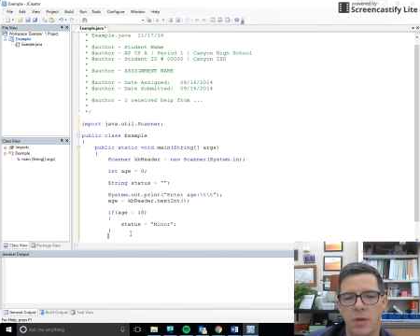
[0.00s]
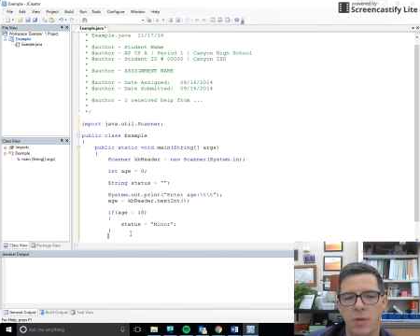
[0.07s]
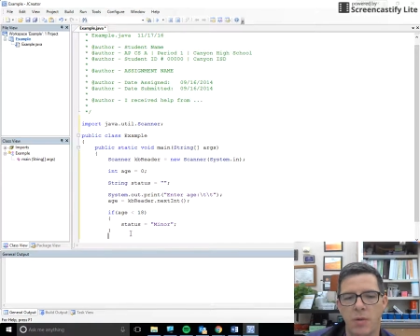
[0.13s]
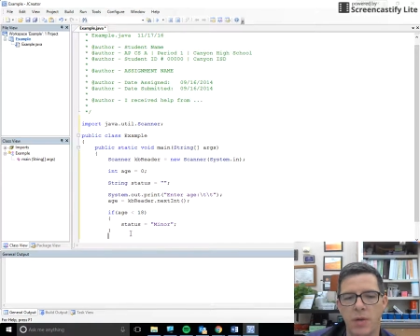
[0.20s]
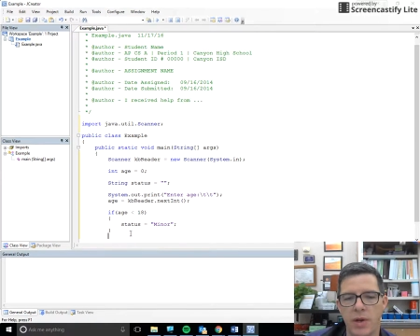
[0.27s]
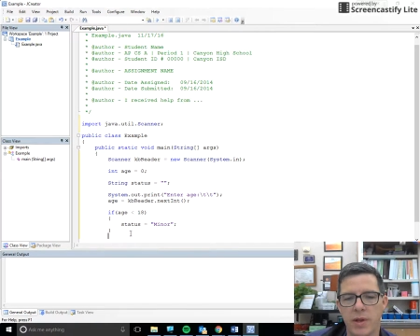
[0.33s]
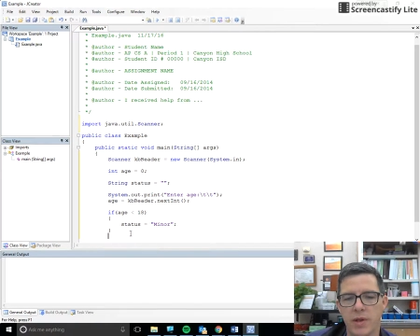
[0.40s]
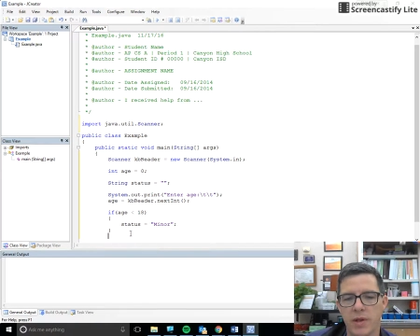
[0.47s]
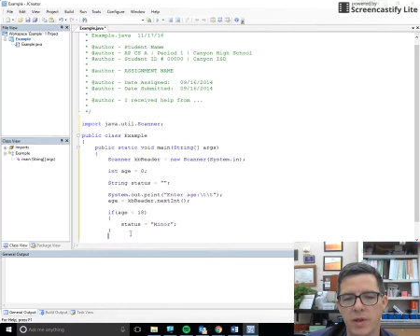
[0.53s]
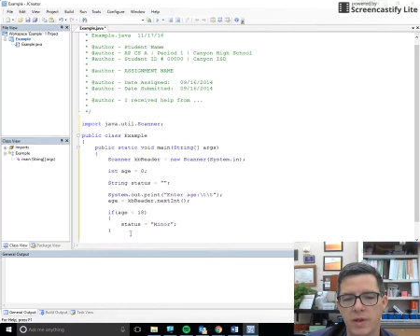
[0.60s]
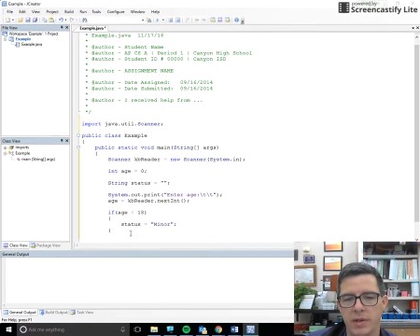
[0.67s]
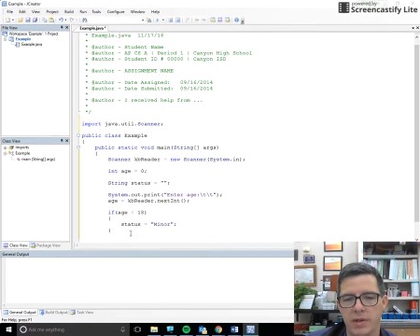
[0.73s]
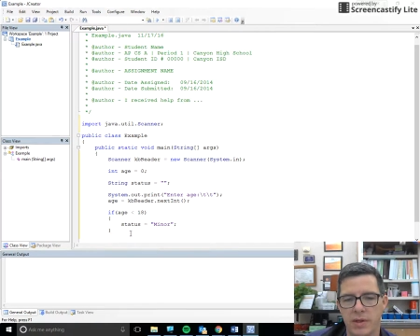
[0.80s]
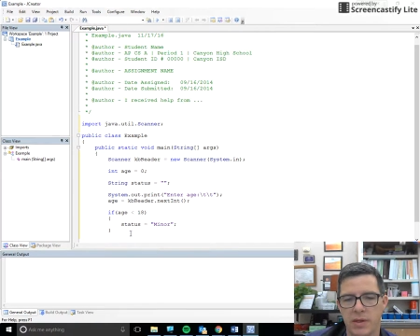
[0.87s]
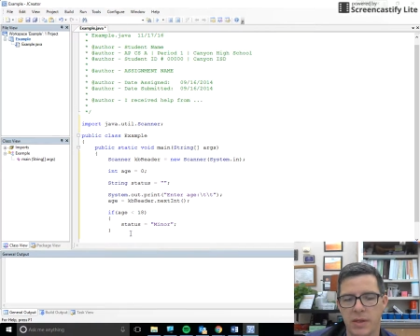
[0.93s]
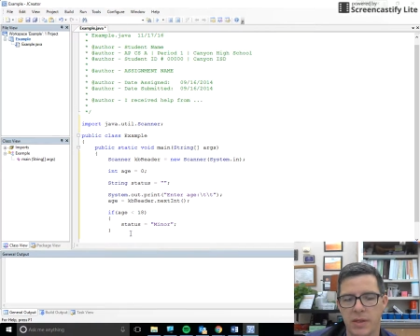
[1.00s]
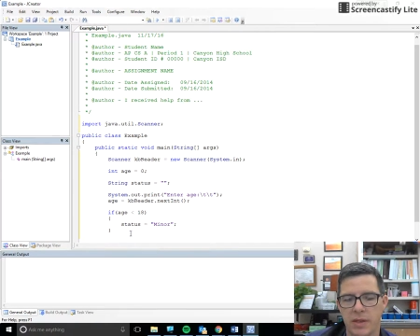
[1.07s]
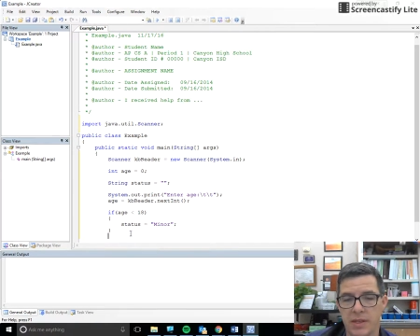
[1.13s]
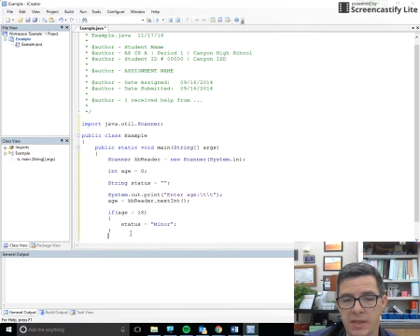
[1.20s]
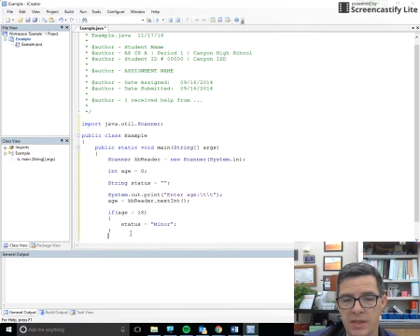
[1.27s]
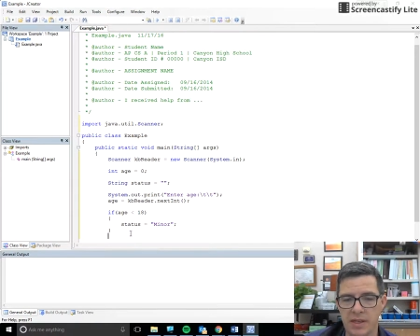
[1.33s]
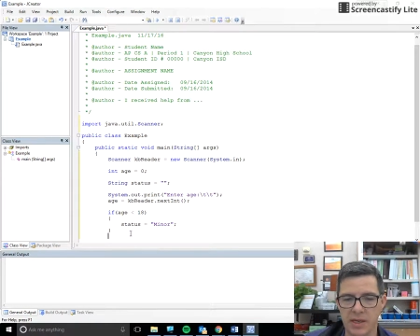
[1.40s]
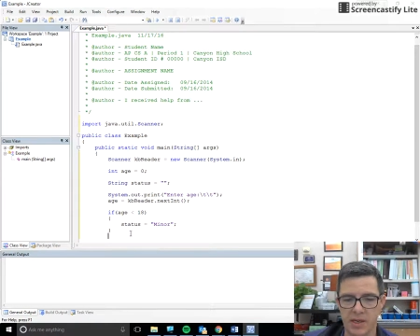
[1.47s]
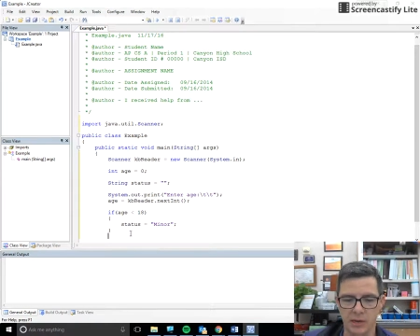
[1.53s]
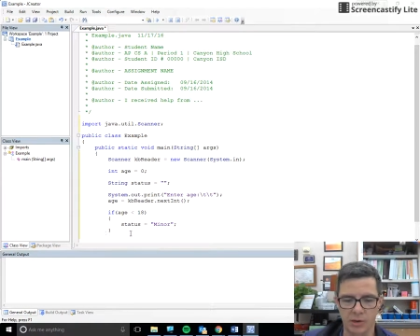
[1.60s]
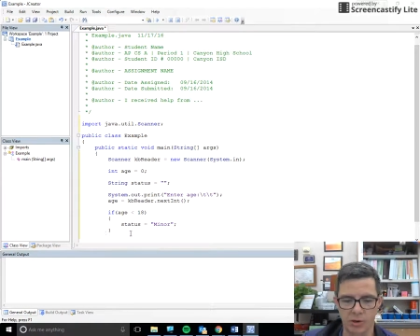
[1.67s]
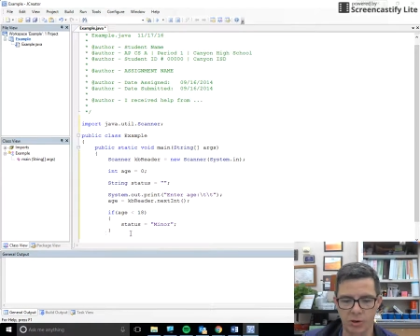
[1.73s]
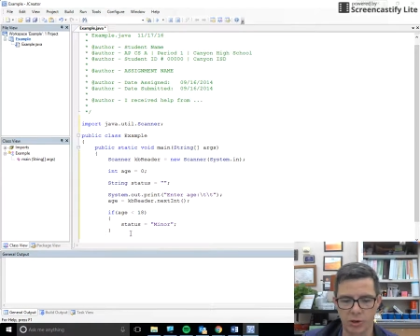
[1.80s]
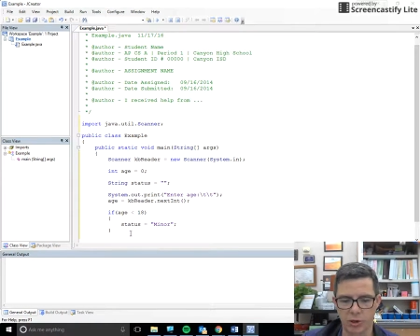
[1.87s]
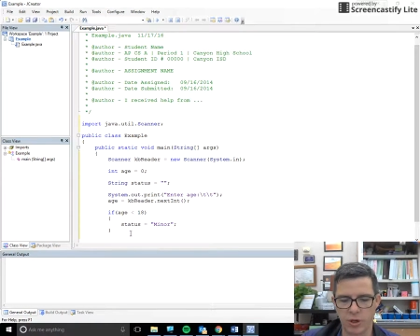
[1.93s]
with the existing if
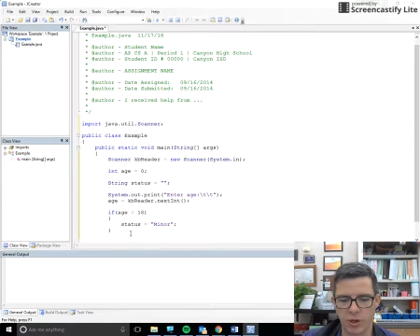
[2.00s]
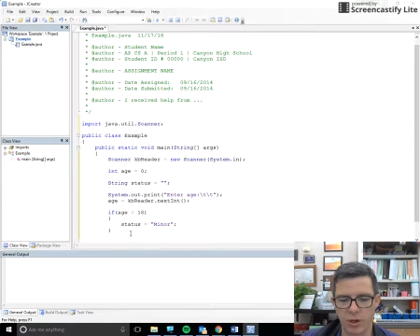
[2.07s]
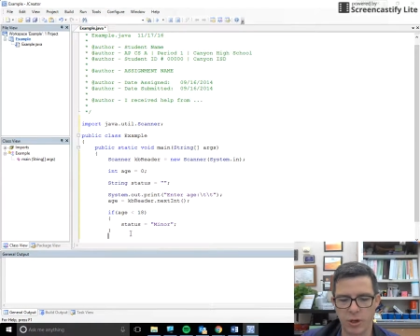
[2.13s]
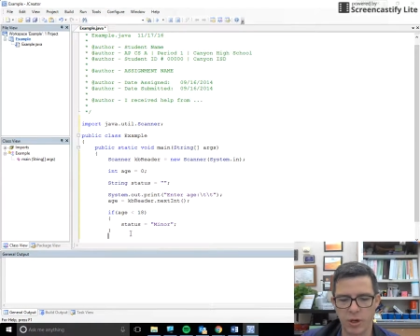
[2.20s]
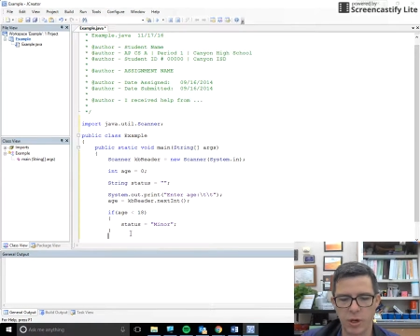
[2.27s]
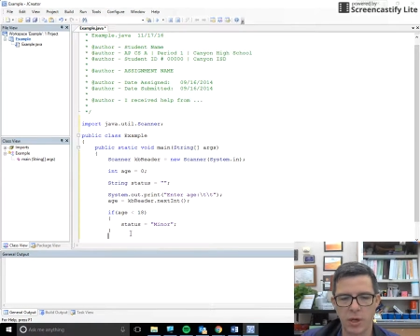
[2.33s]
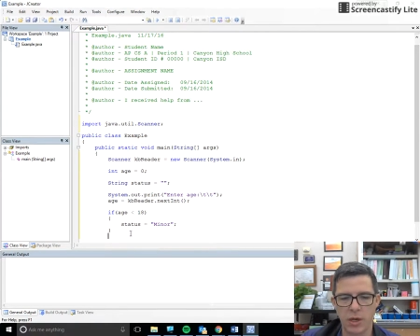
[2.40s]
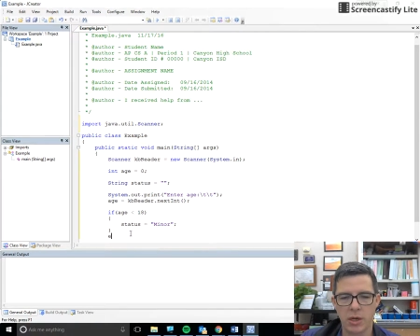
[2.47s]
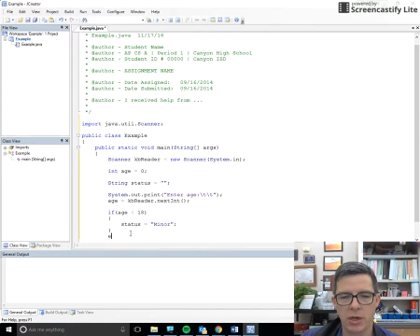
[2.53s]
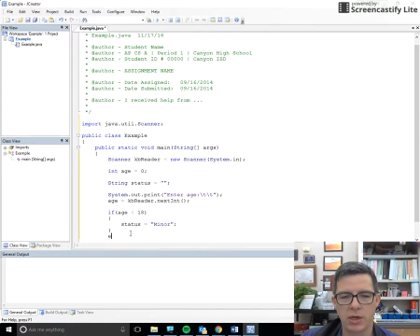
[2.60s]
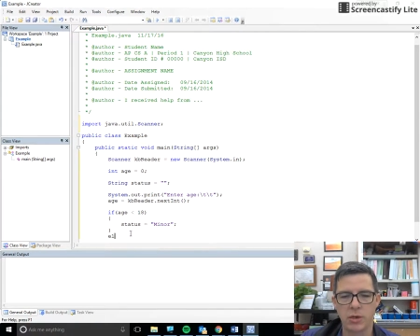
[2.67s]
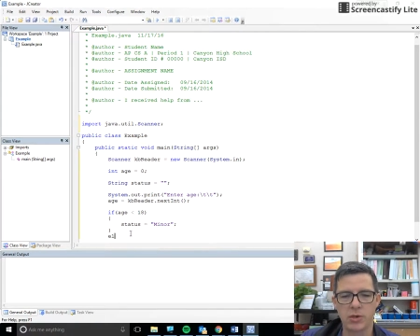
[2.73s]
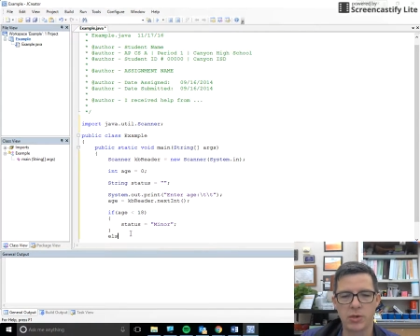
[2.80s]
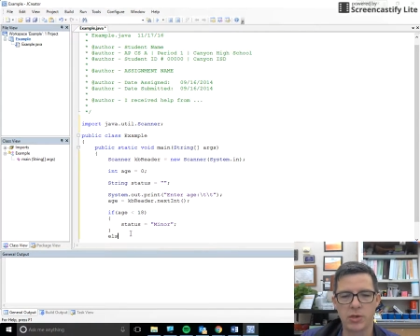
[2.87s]
structure, you